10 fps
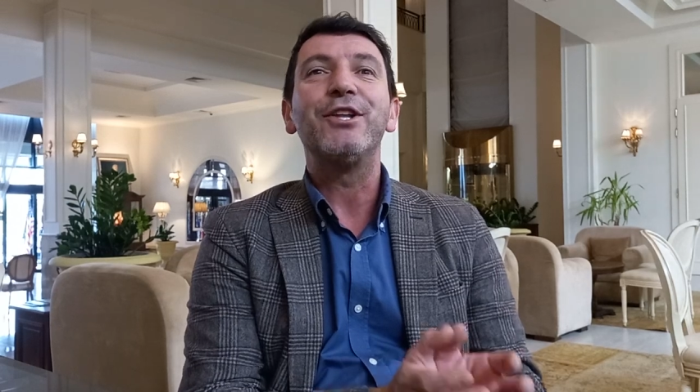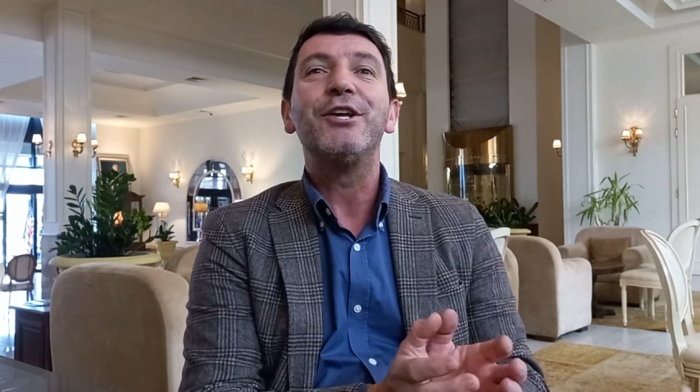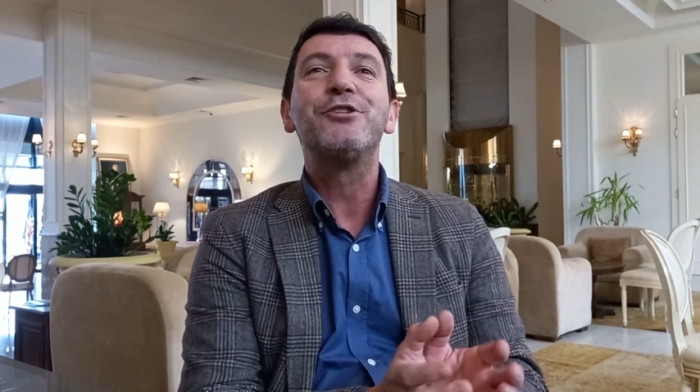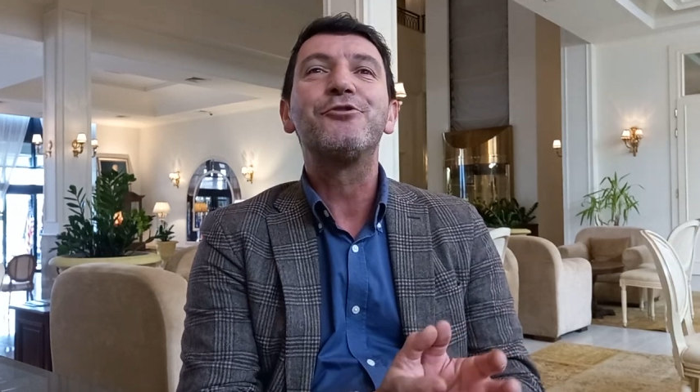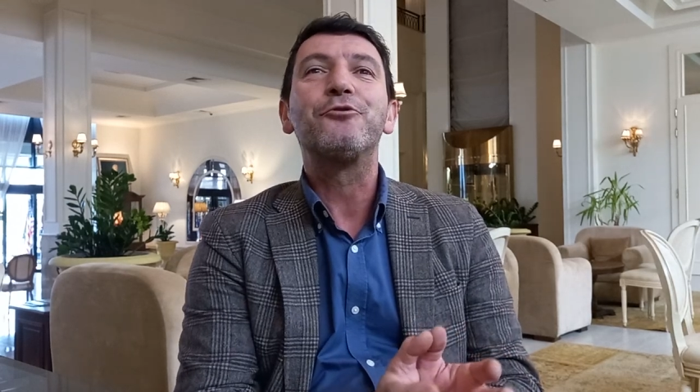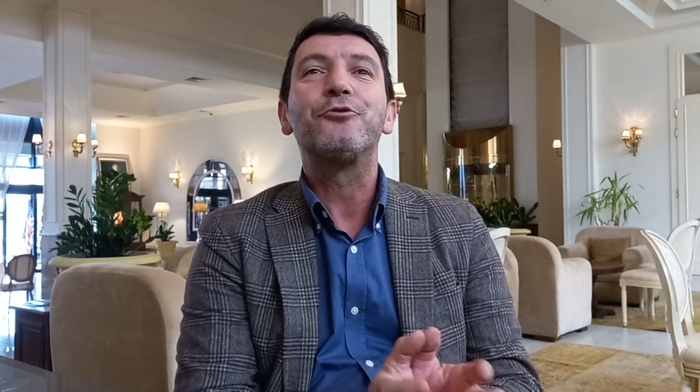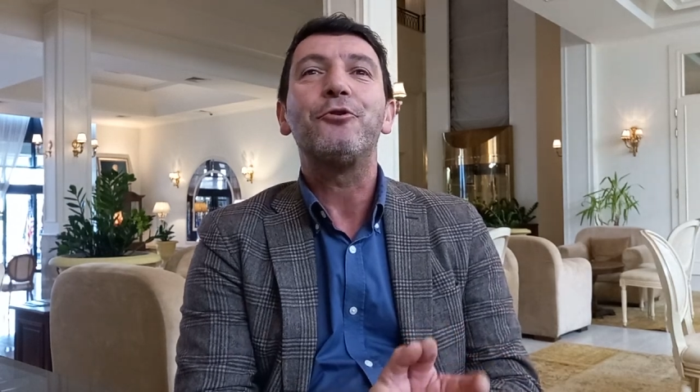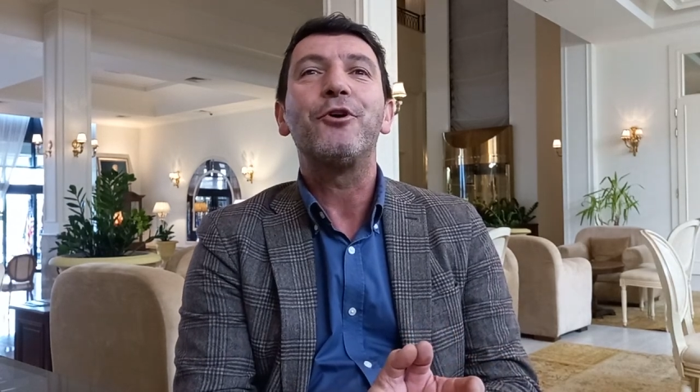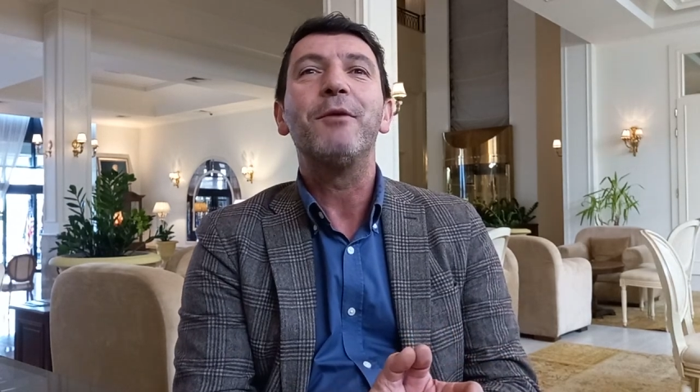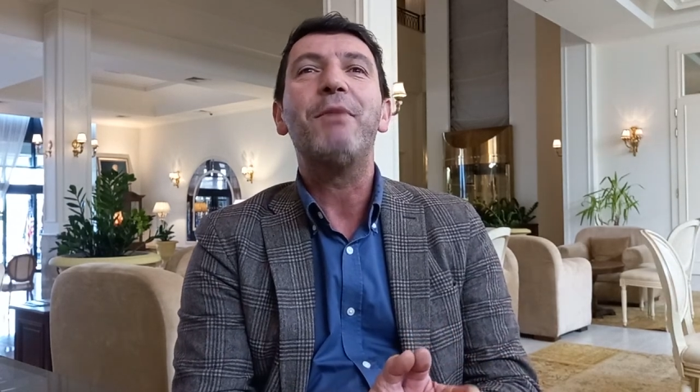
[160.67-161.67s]
it's to
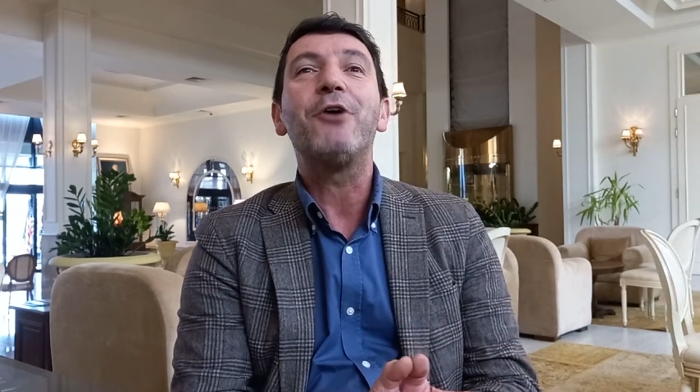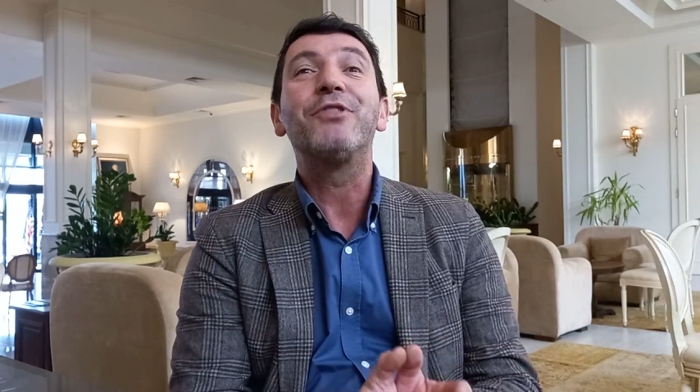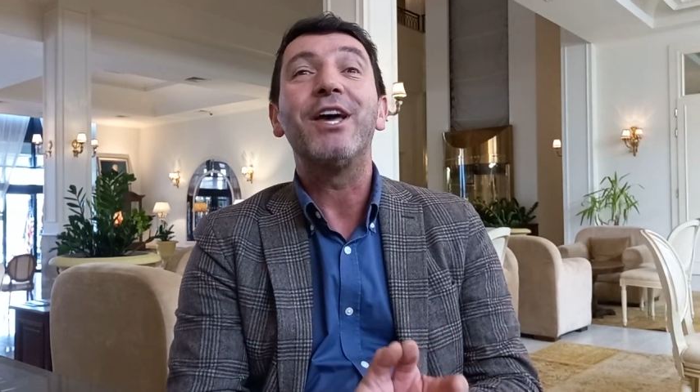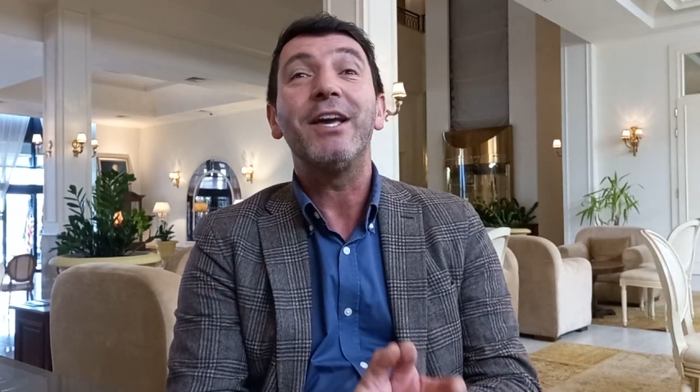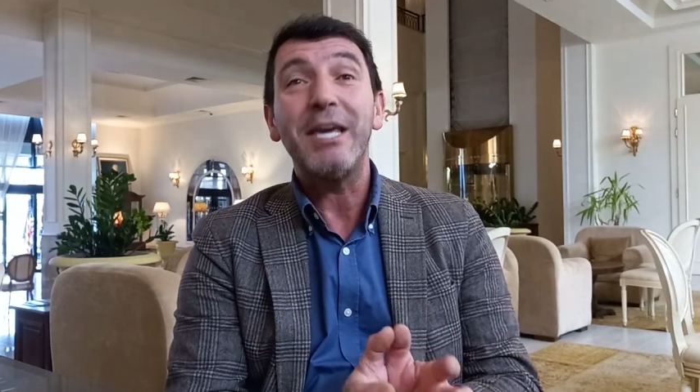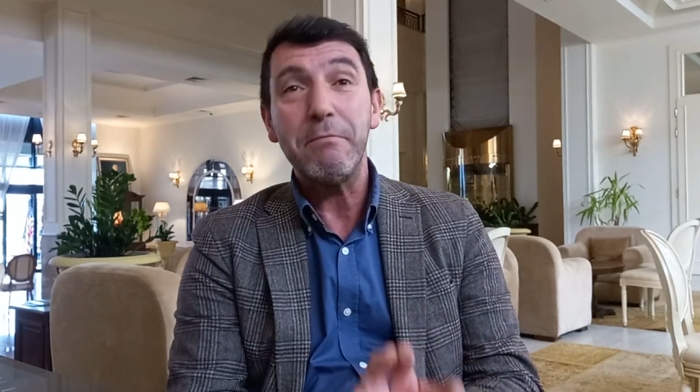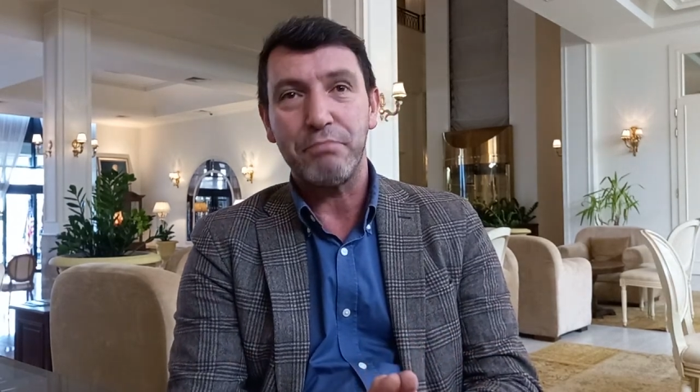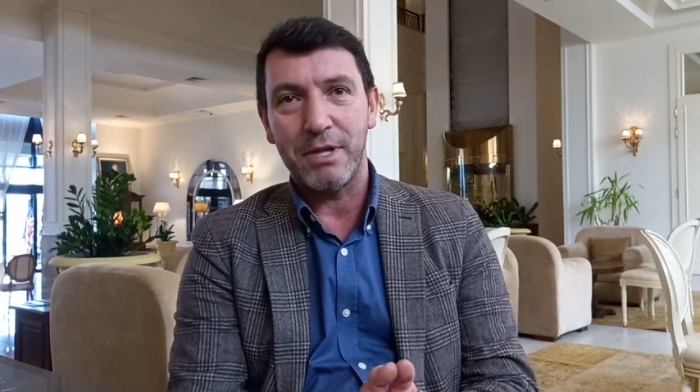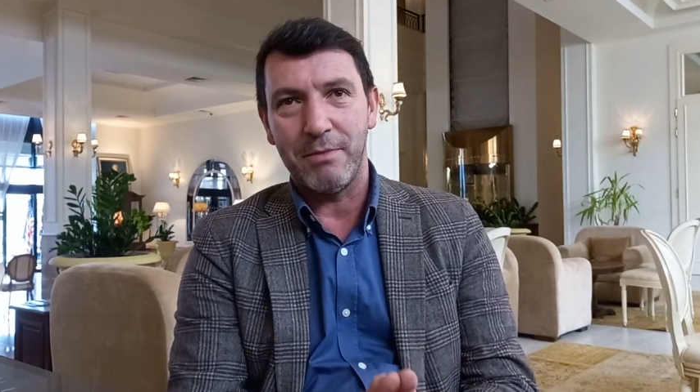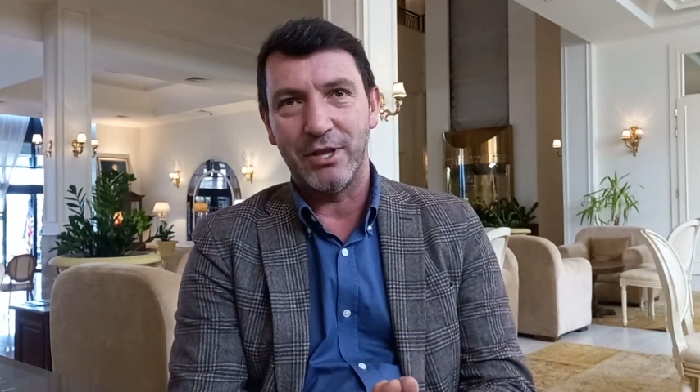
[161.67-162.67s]
talk about the
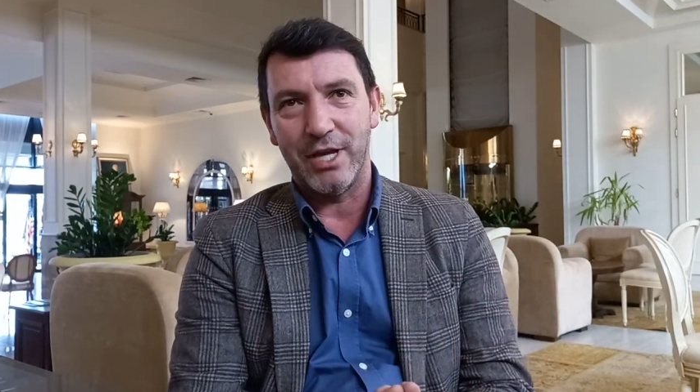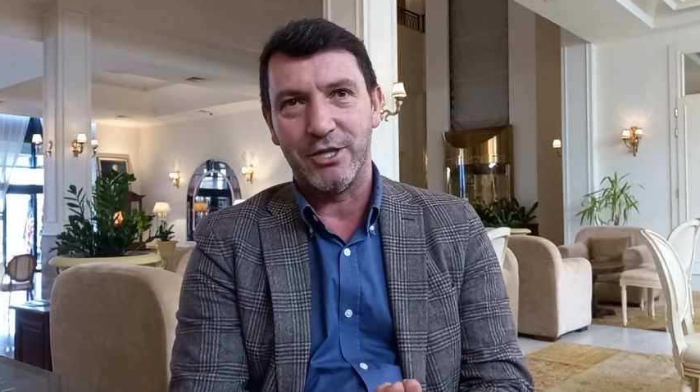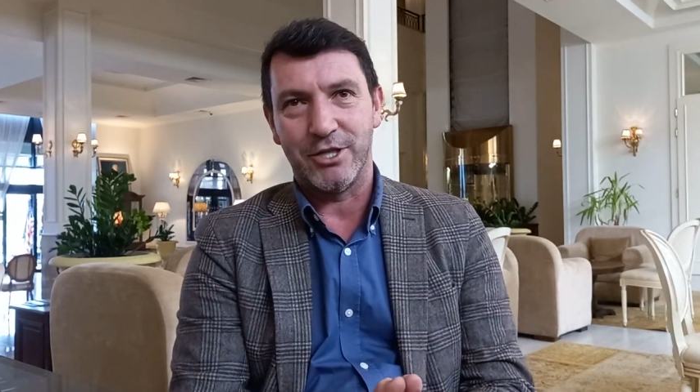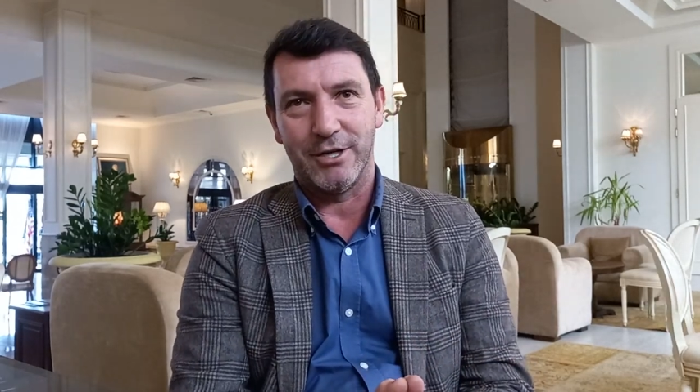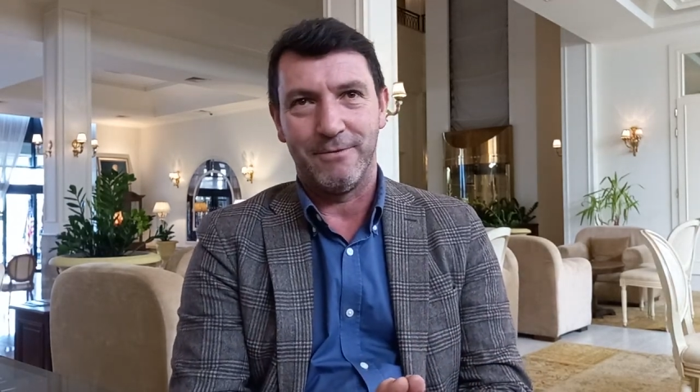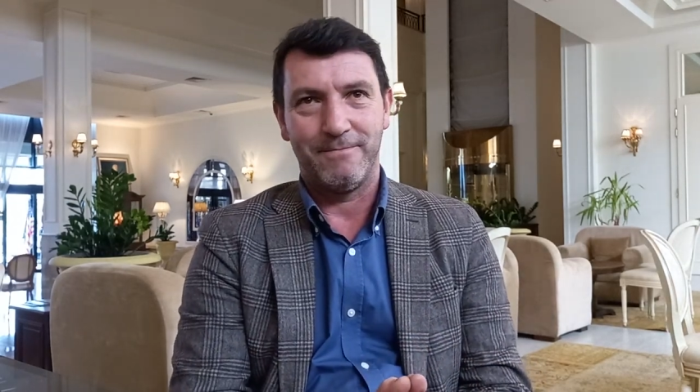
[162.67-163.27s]
implementation.